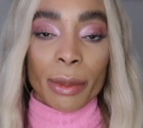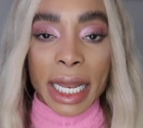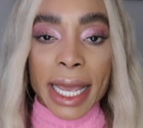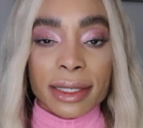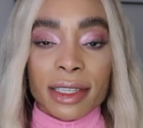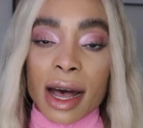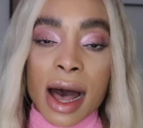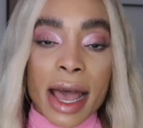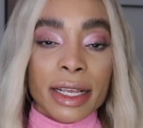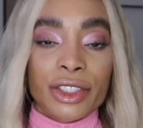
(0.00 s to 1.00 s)

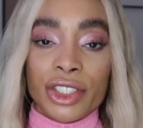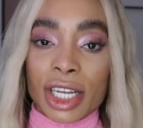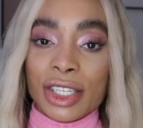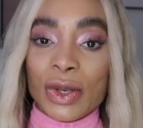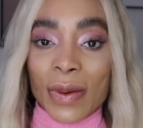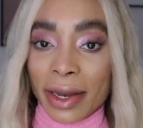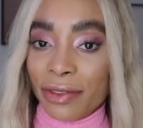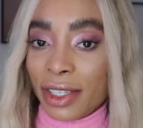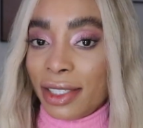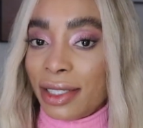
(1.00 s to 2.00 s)
blazer. It's just quite a
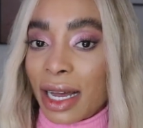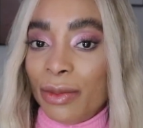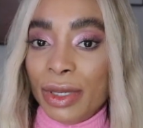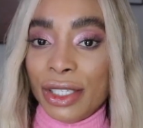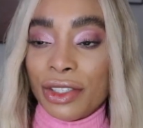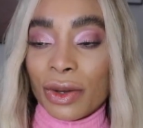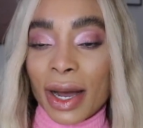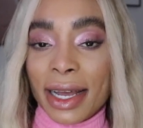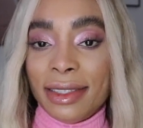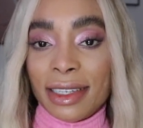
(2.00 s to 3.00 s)
versatile piece, so
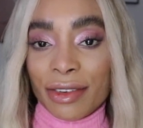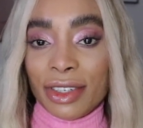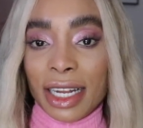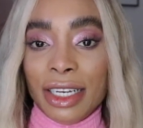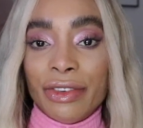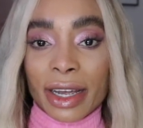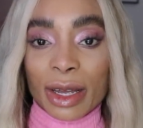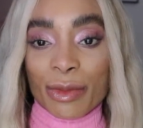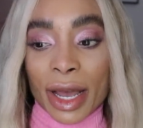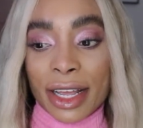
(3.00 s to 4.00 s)
I definitely
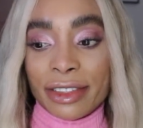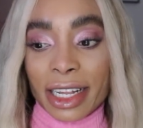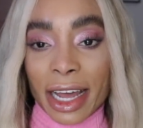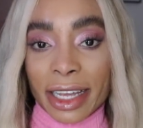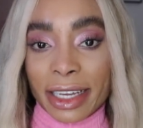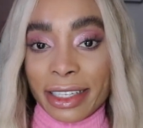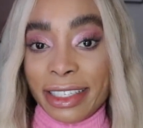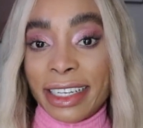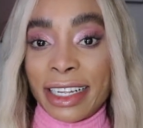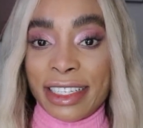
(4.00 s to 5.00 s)
recommend like to
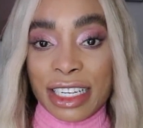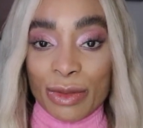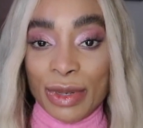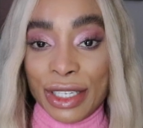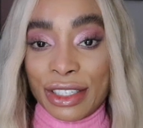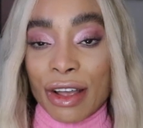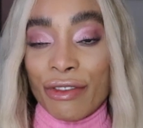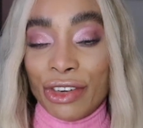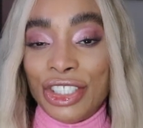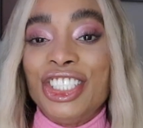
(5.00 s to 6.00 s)
get this piece
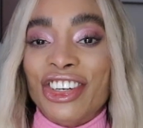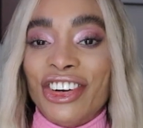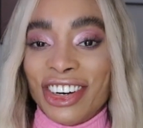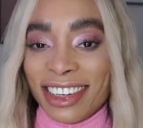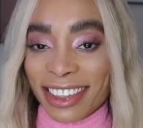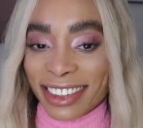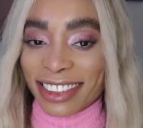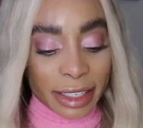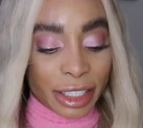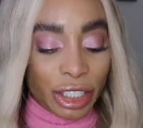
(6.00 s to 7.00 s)
for sure.
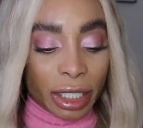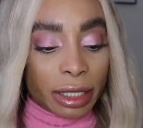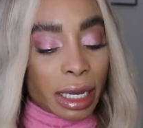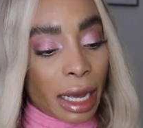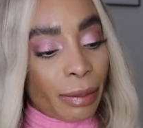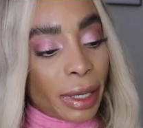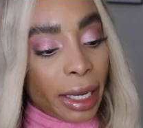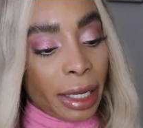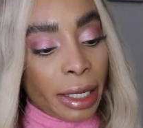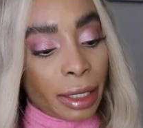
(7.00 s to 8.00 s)
And the shirt, I
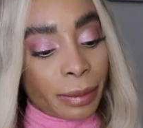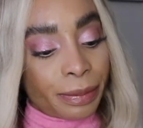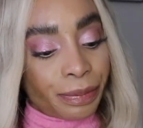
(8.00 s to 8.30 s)
paid